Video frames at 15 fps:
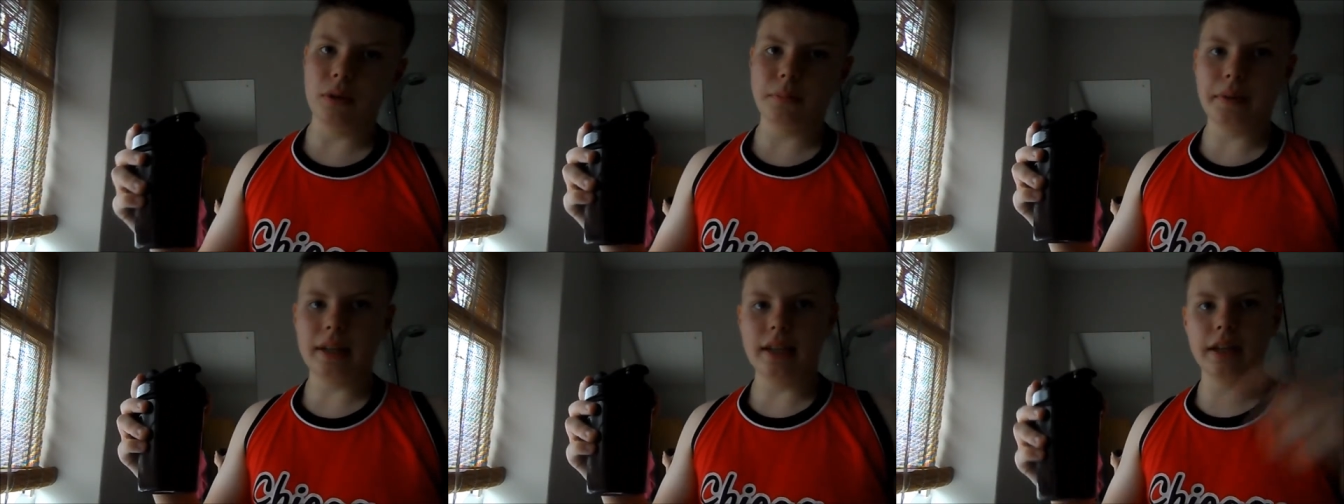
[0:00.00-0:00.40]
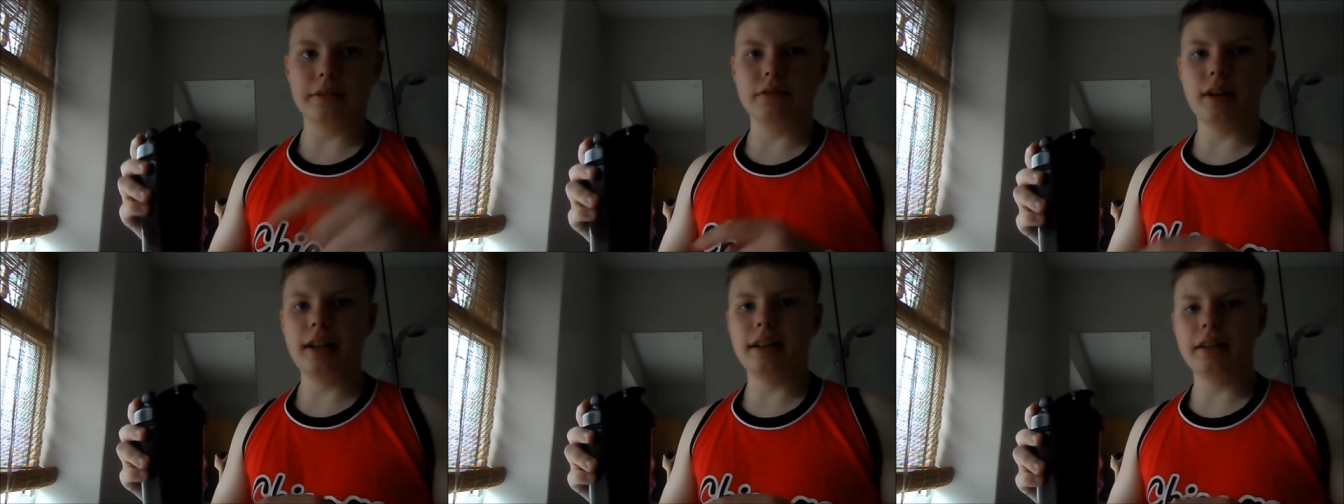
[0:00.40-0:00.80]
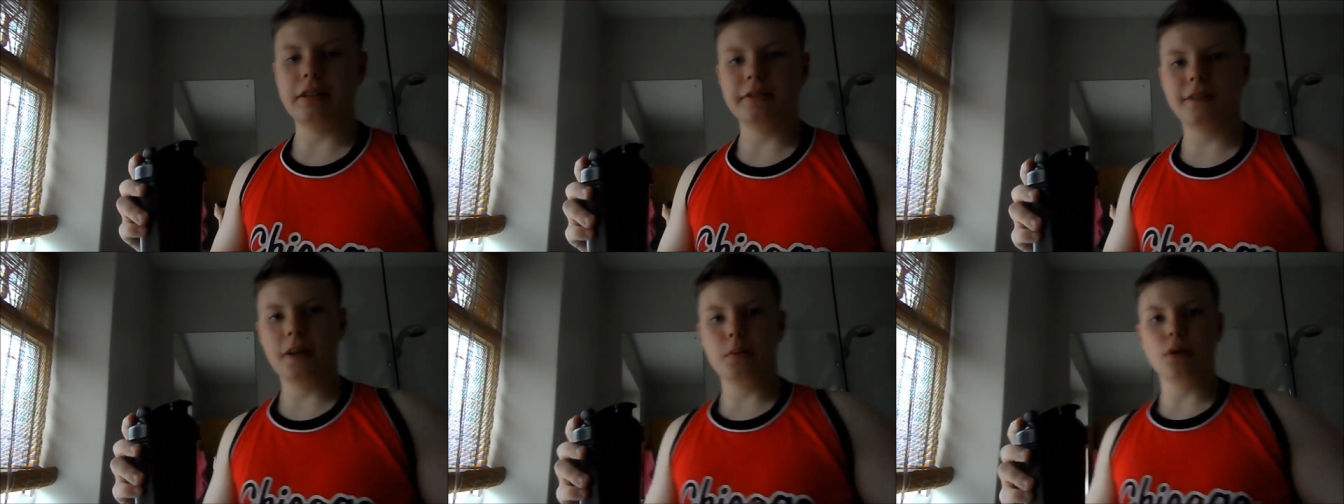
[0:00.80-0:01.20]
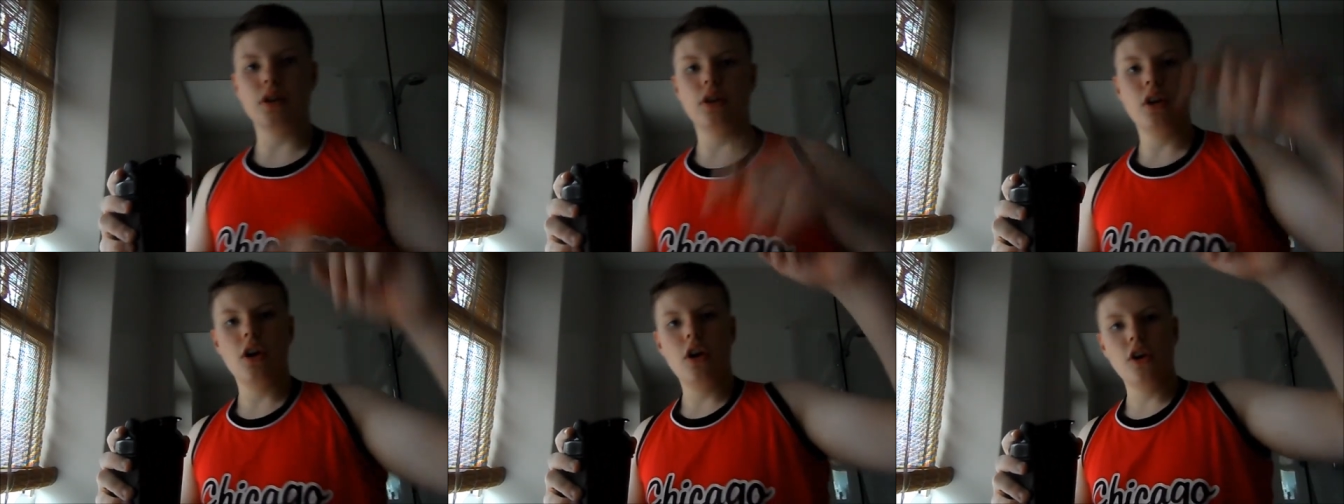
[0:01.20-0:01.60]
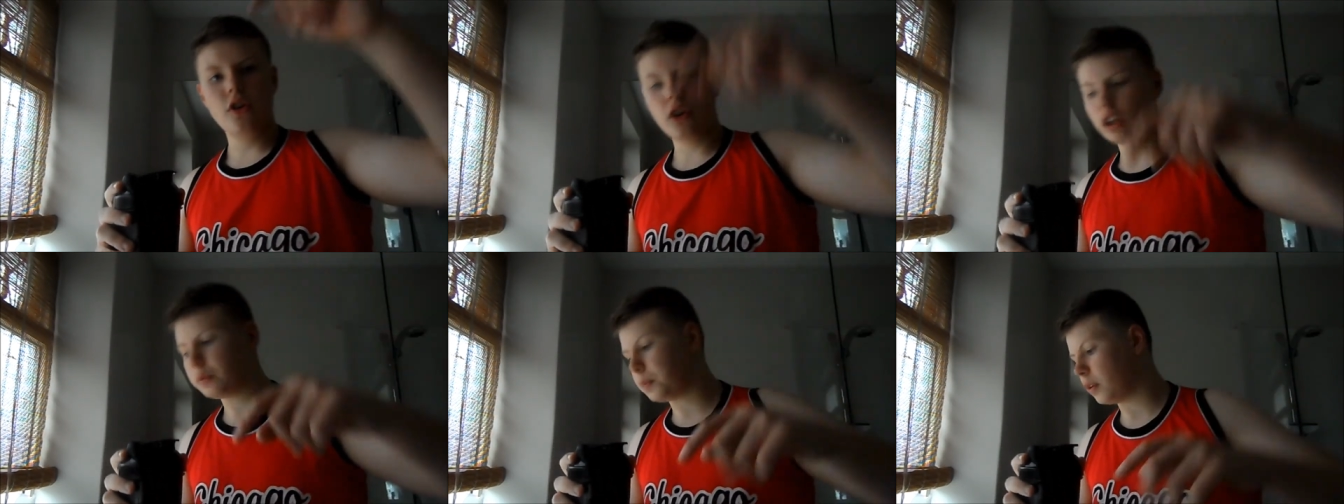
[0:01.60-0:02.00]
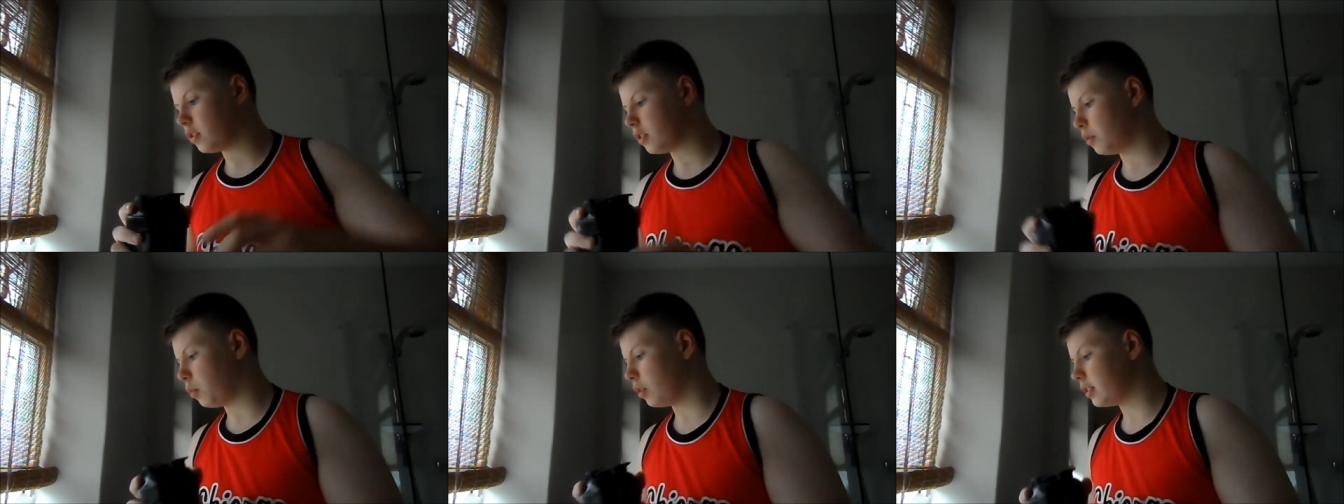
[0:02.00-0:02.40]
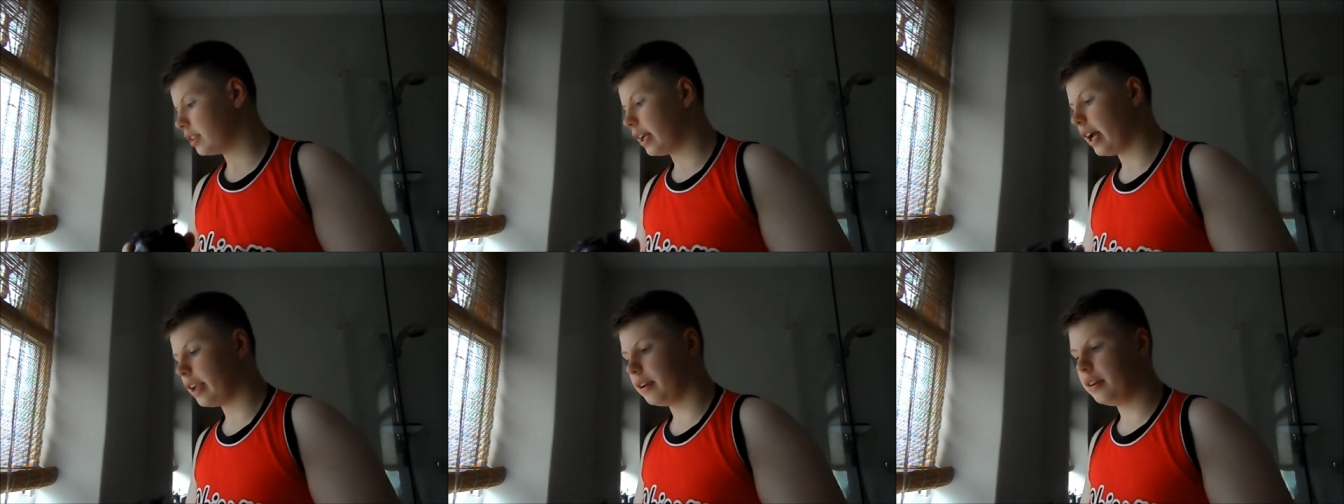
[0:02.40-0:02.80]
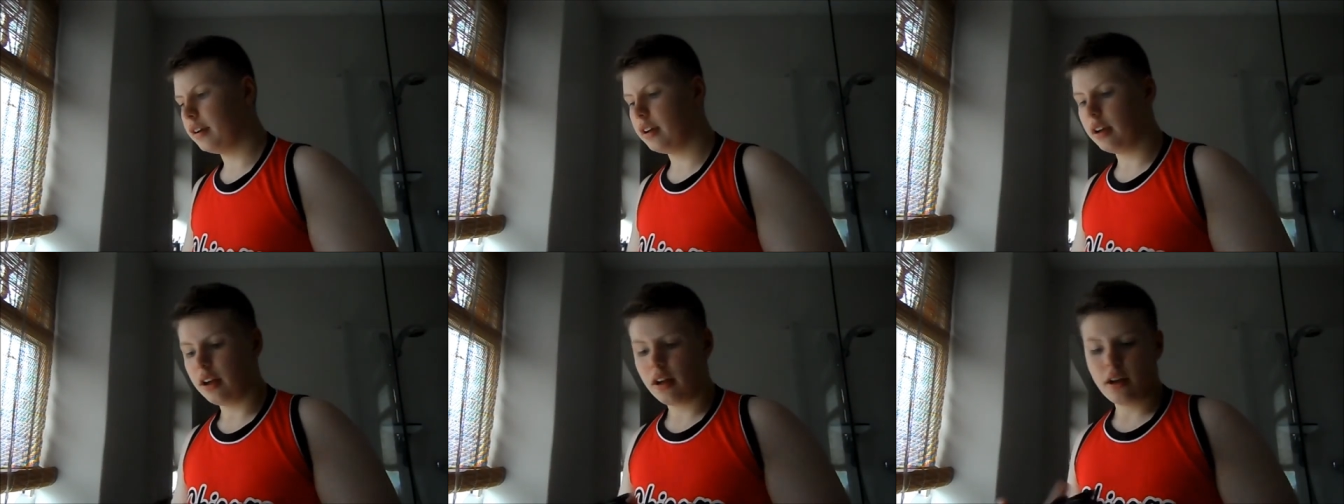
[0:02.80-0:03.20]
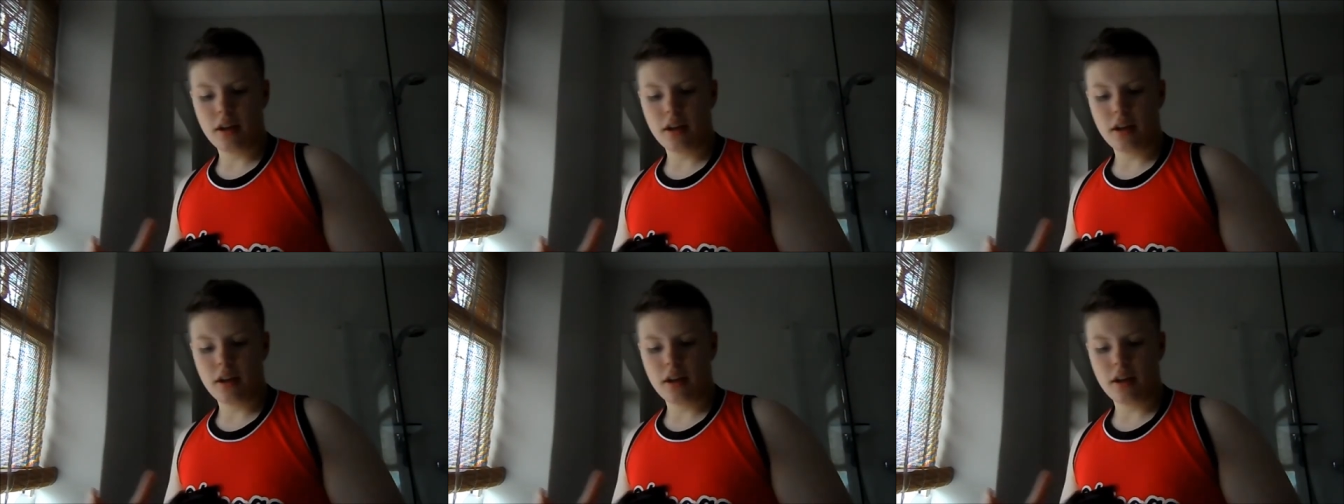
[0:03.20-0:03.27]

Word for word: there will be a link for it in the description. Not sponsored once again.